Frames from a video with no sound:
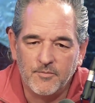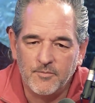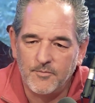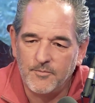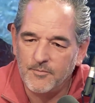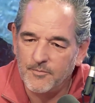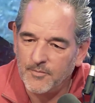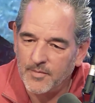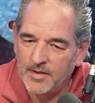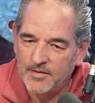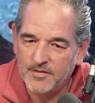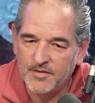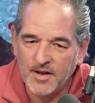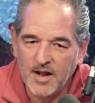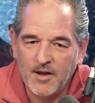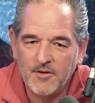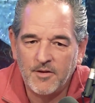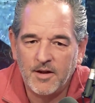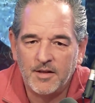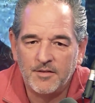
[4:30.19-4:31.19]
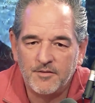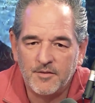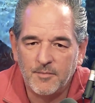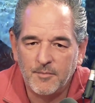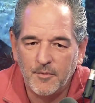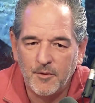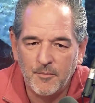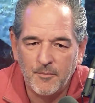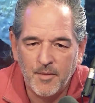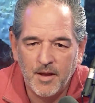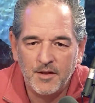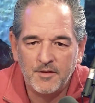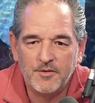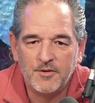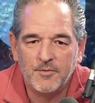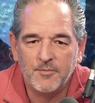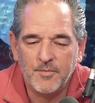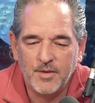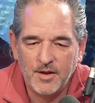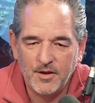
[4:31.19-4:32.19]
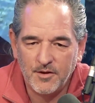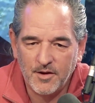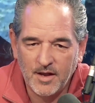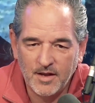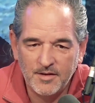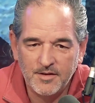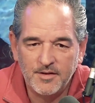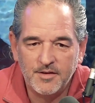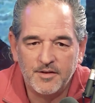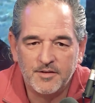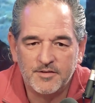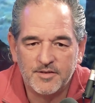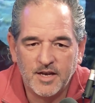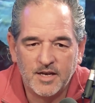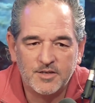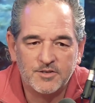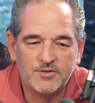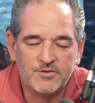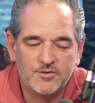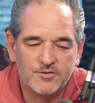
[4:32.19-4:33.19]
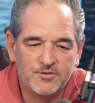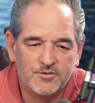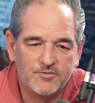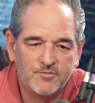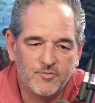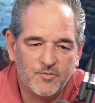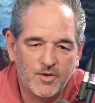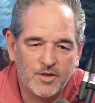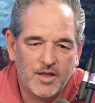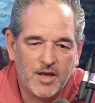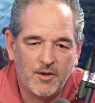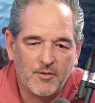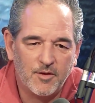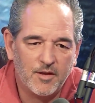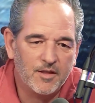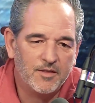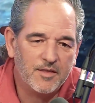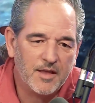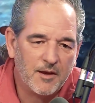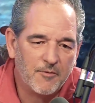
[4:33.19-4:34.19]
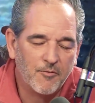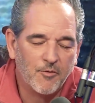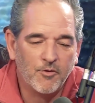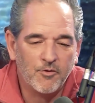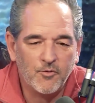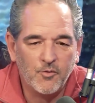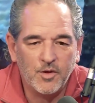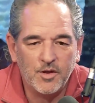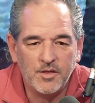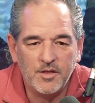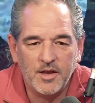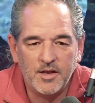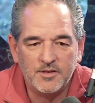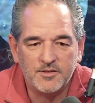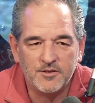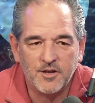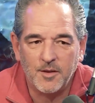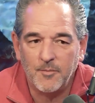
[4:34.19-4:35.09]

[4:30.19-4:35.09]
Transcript: missing out on some momentum here heading into sectionals without getting that road win last night.